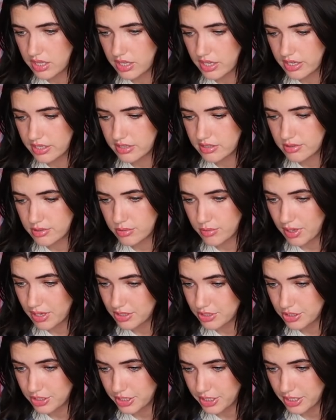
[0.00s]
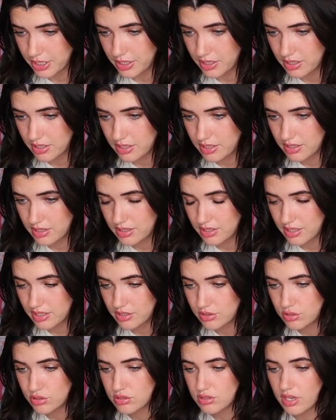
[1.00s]
this sweatshirt
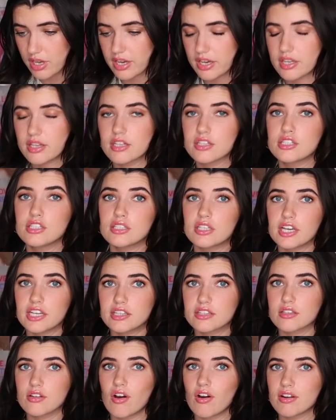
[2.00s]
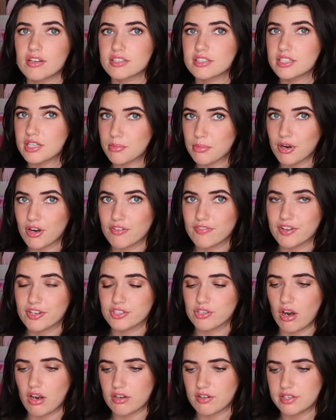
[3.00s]
is like, this is like honestly the
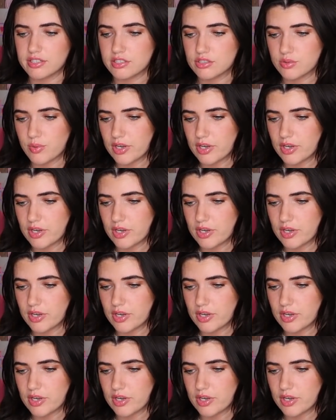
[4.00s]
perfect dark green